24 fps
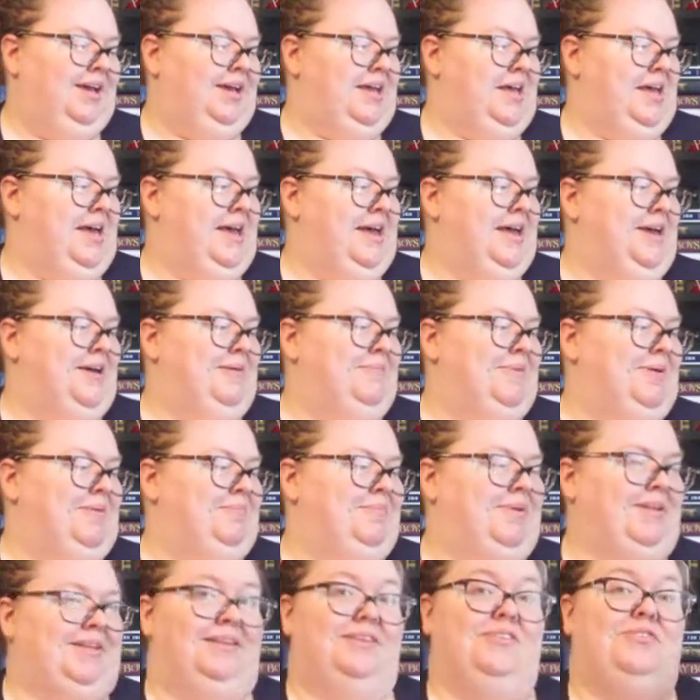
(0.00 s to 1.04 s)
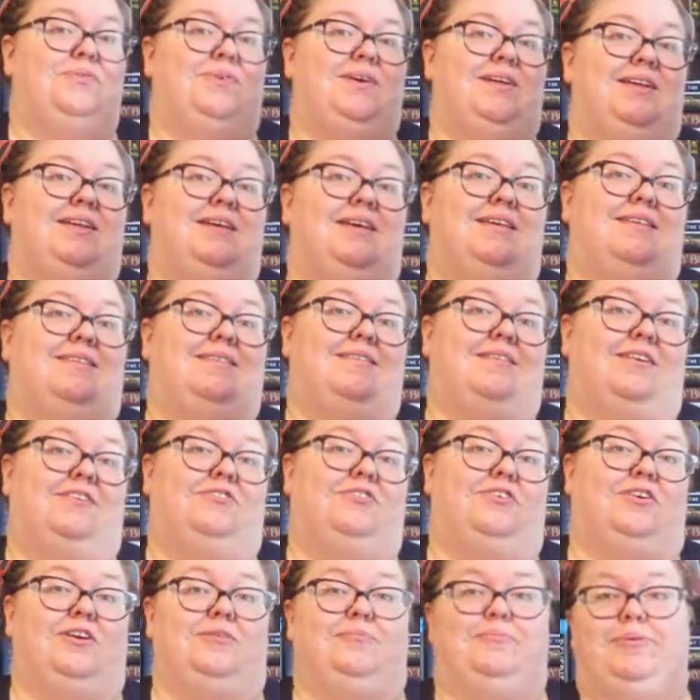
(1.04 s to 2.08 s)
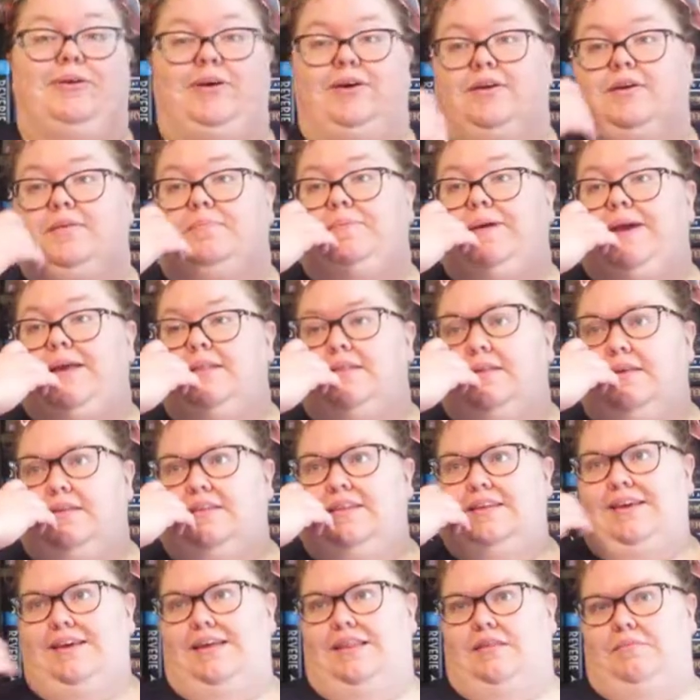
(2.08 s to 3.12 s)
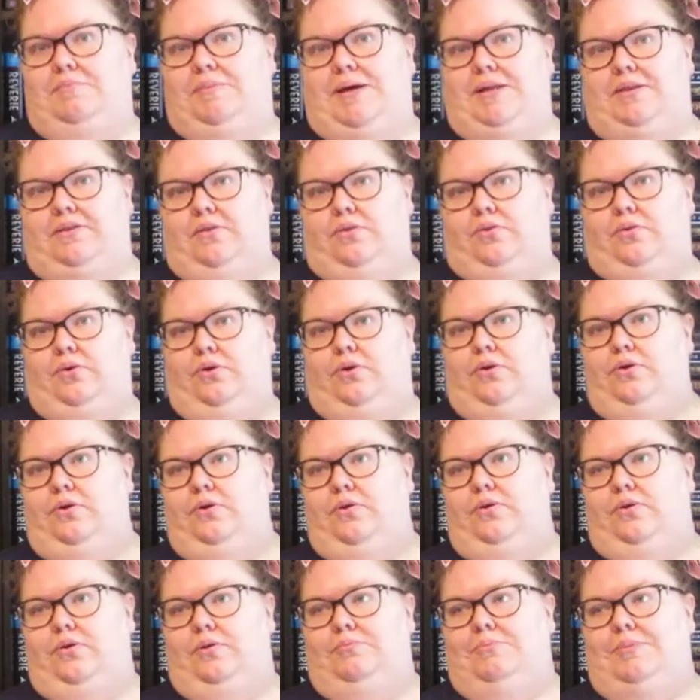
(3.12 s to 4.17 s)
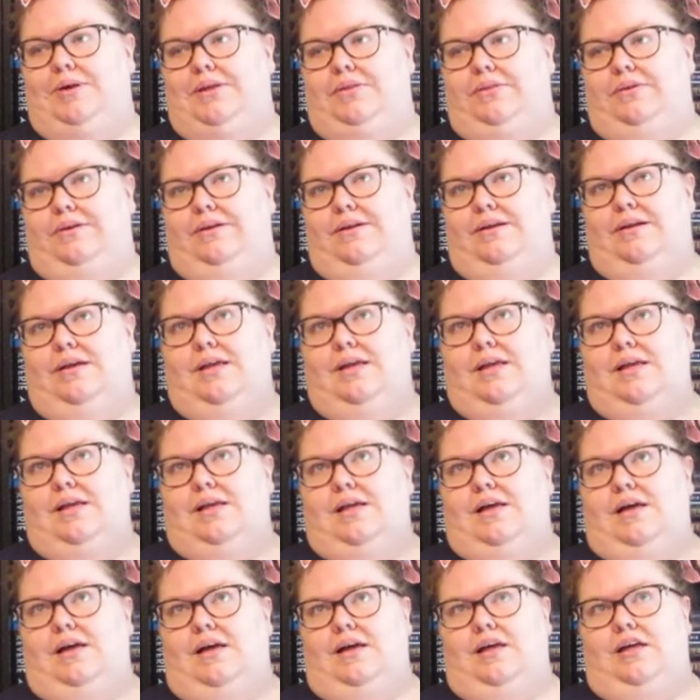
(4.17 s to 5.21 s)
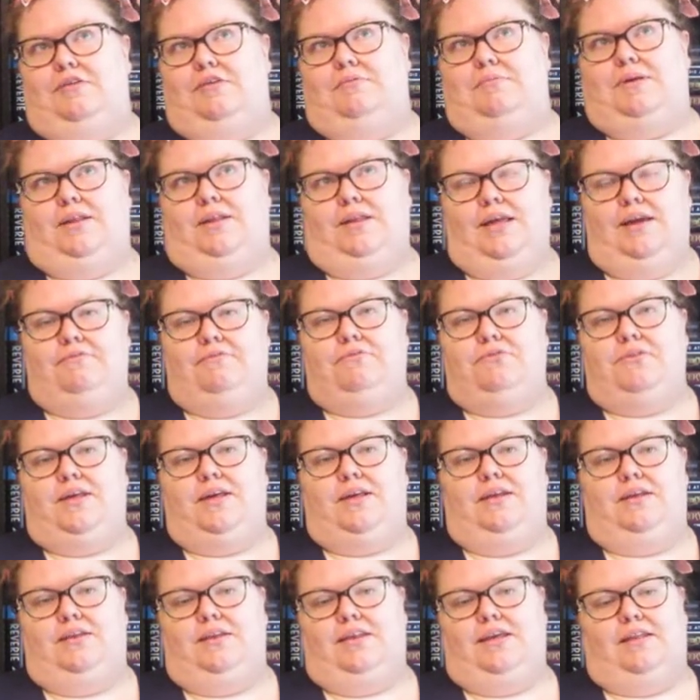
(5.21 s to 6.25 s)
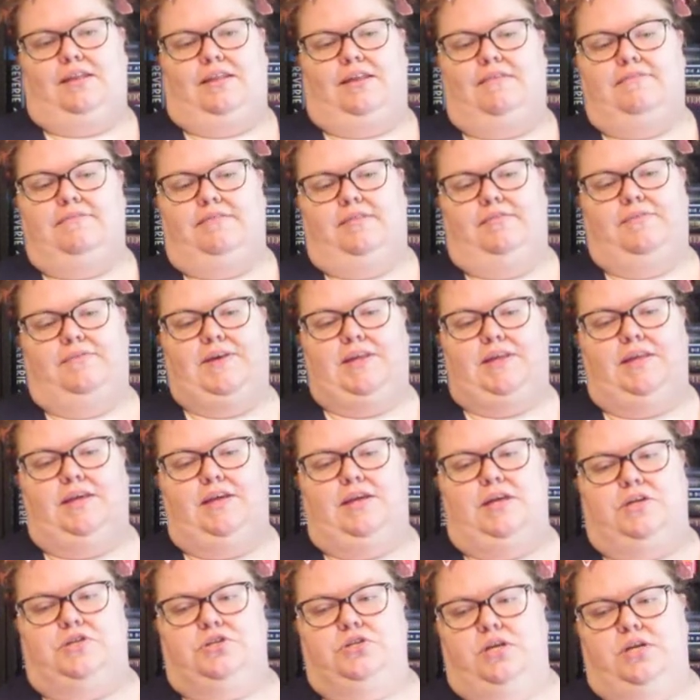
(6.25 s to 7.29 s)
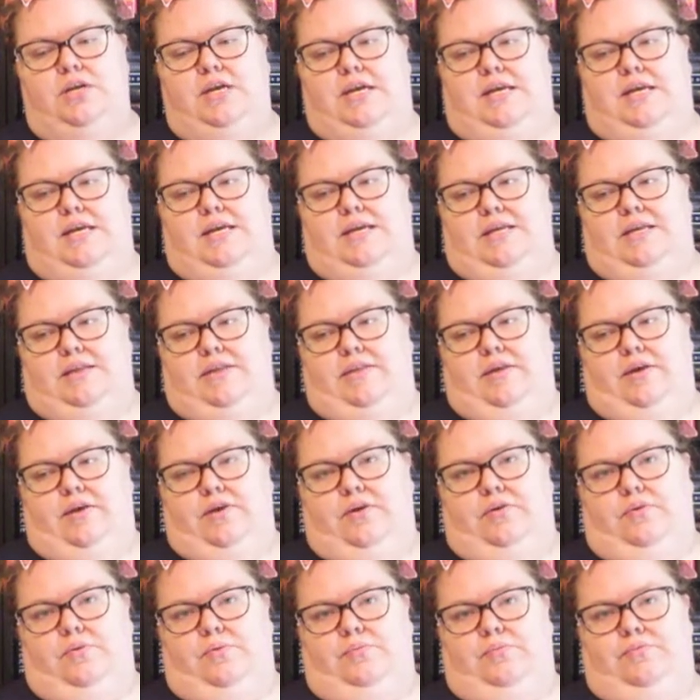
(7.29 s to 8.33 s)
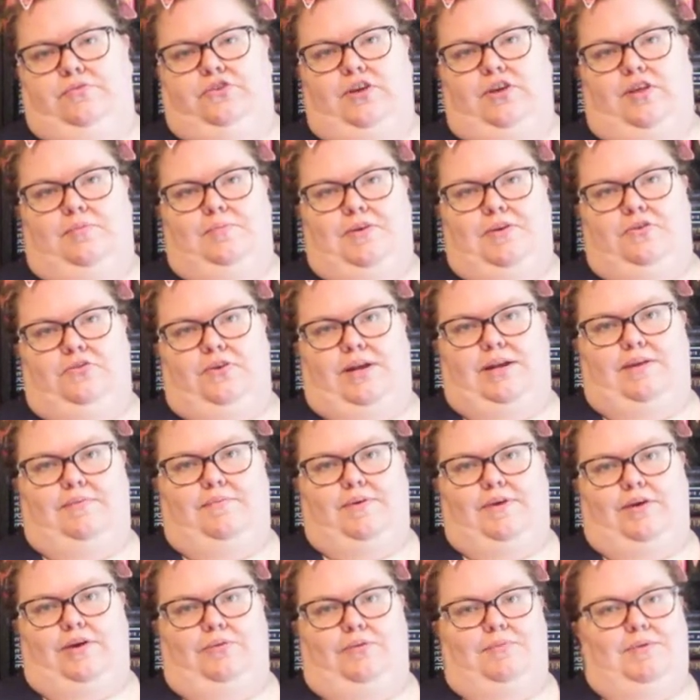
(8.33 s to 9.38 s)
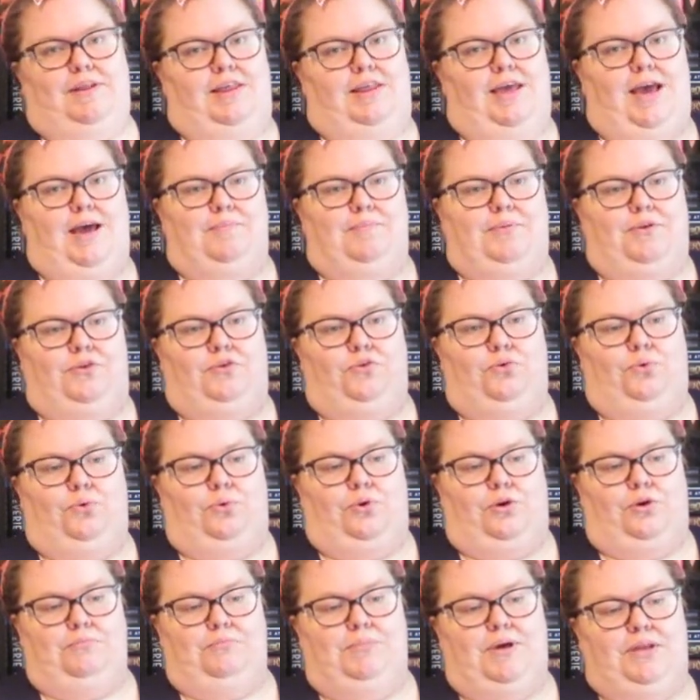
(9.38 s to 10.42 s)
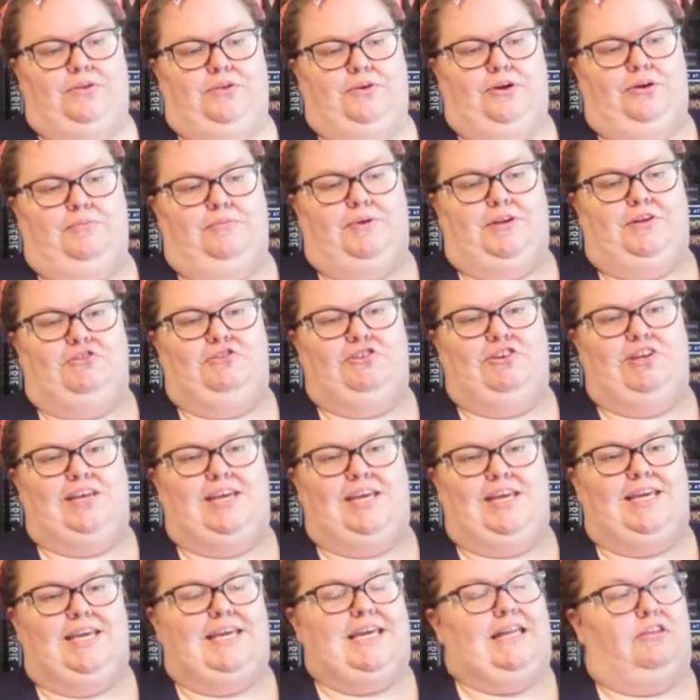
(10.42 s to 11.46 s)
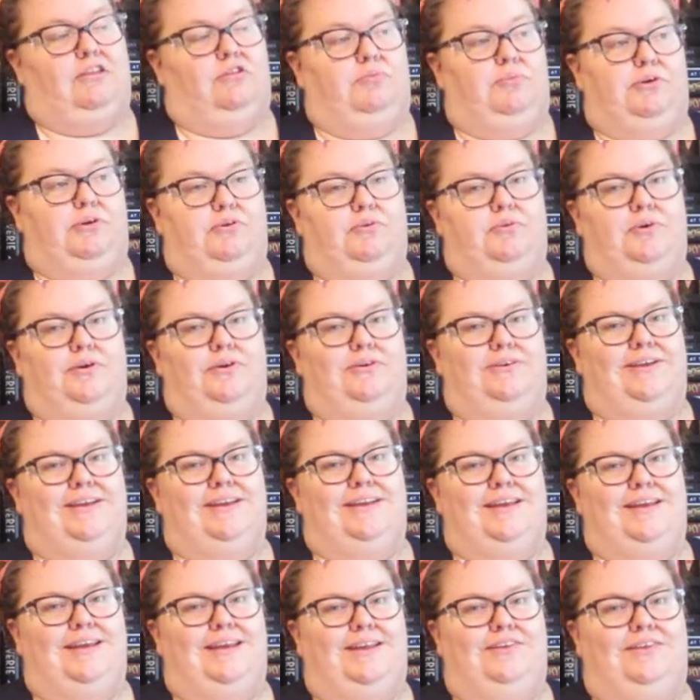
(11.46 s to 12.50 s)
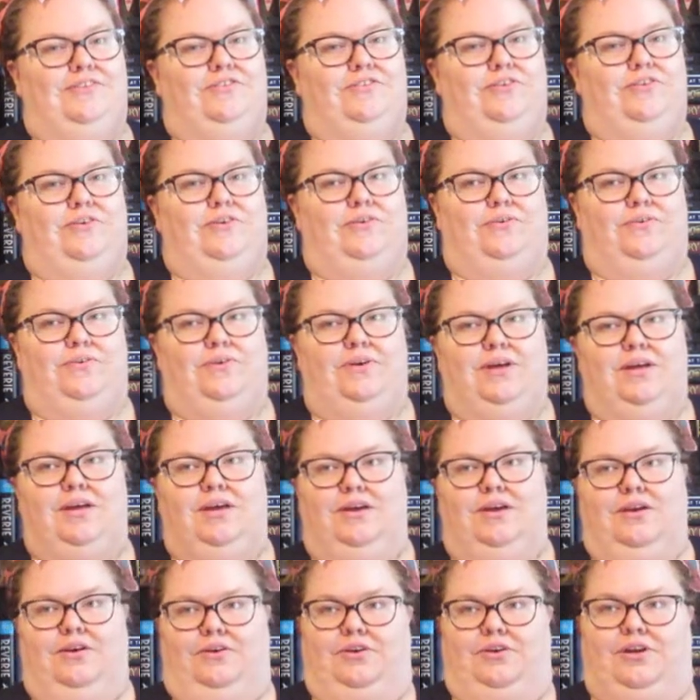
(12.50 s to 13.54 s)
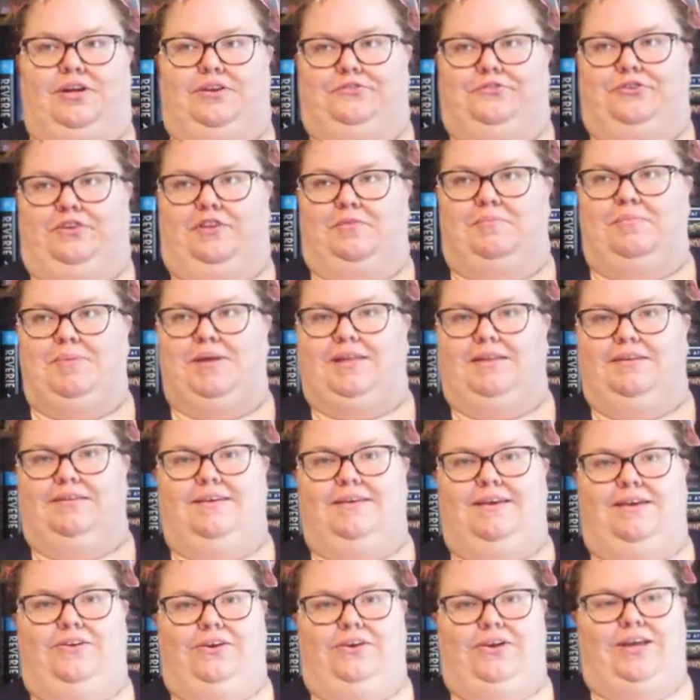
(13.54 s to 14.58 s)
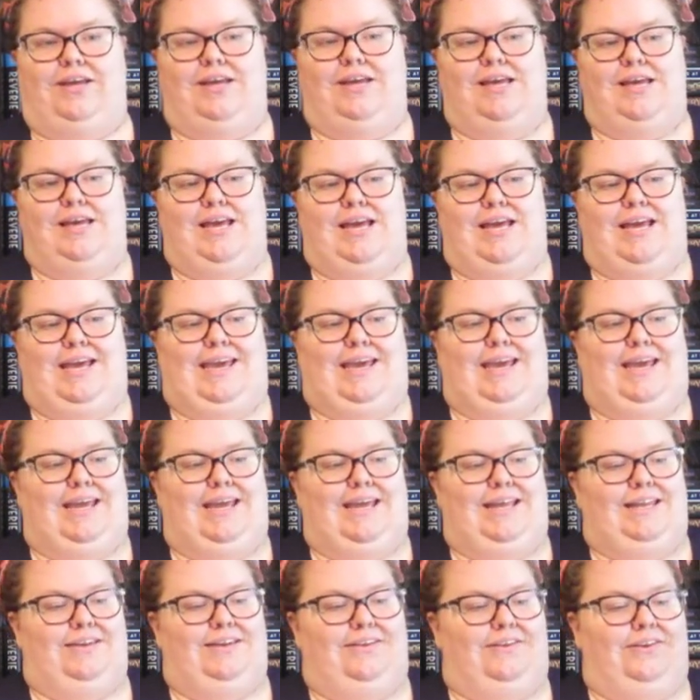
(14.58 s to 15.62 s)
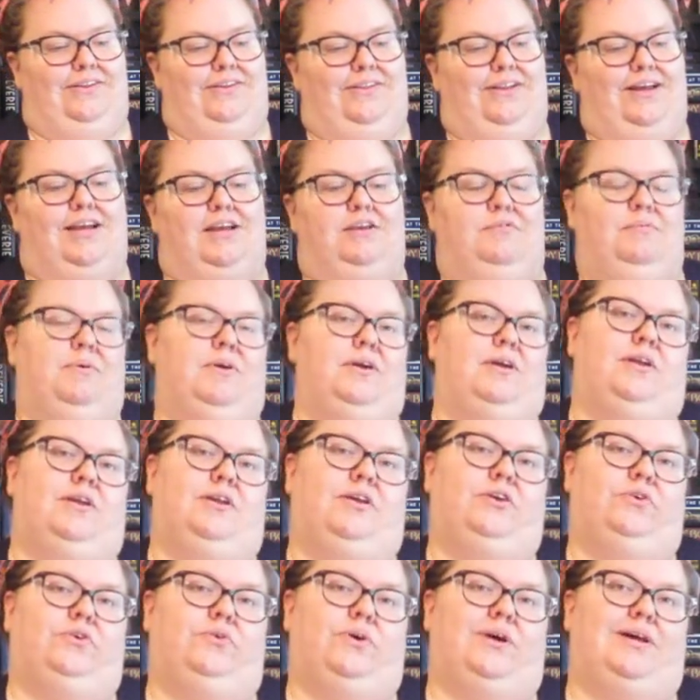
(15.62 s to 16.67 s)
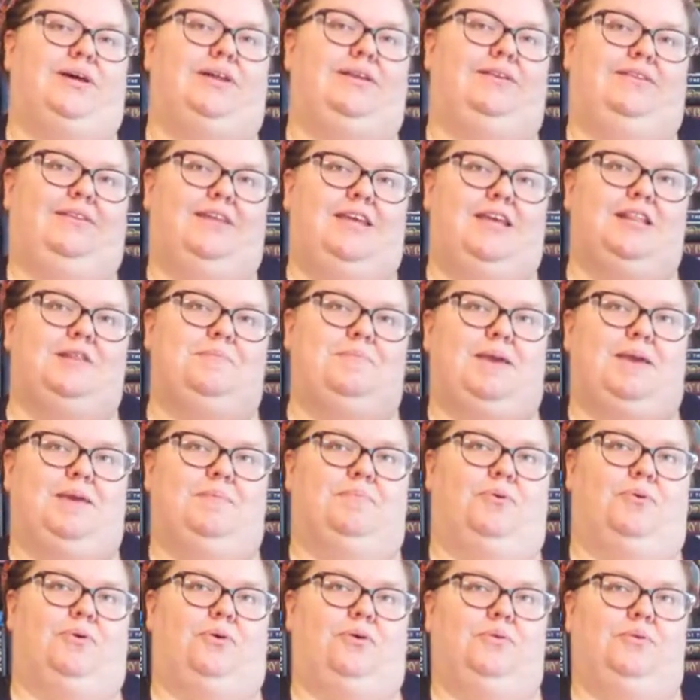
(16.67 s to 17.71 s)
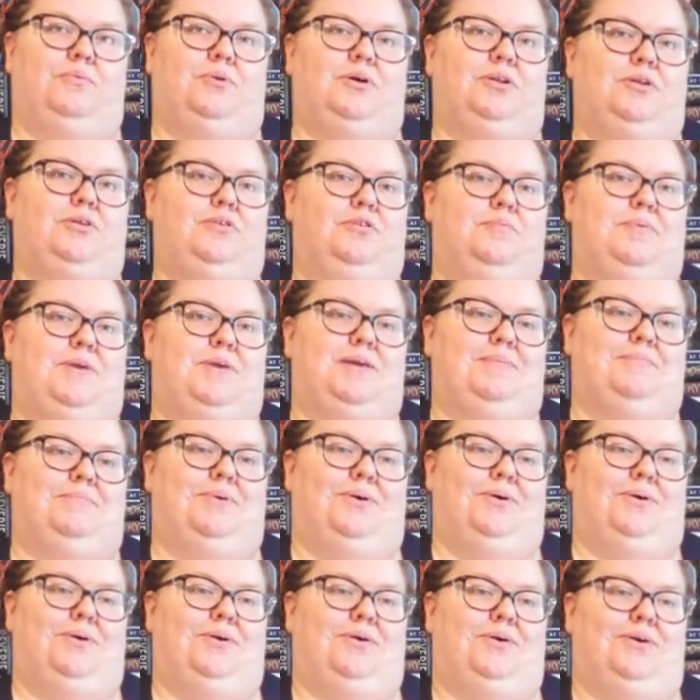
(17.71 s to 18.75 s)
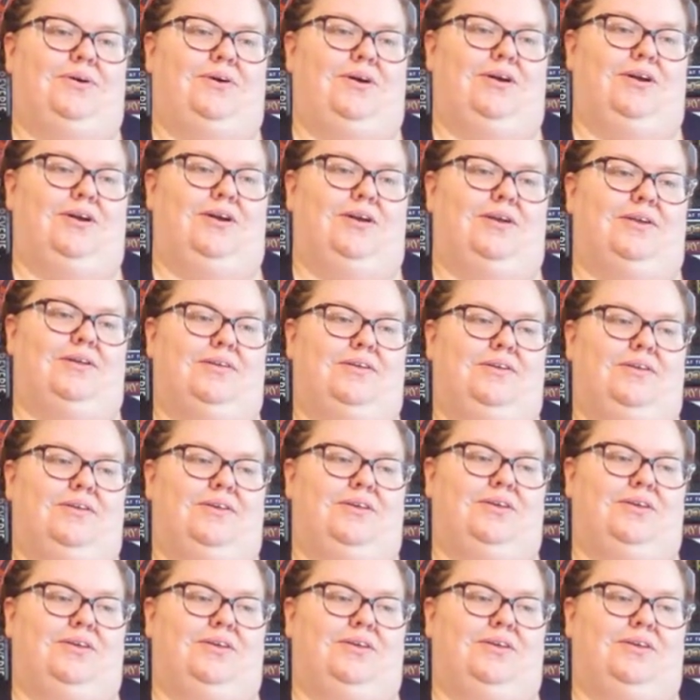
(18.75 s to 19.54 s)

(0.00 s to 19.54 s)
But this one is such a good book. Basically, it's about this girl. Her mother left the village. So she's been trying to figure out what's happened to her mother when she gets recruited into her country's military. And they're like, we're going to go hunt these people. Well, those people are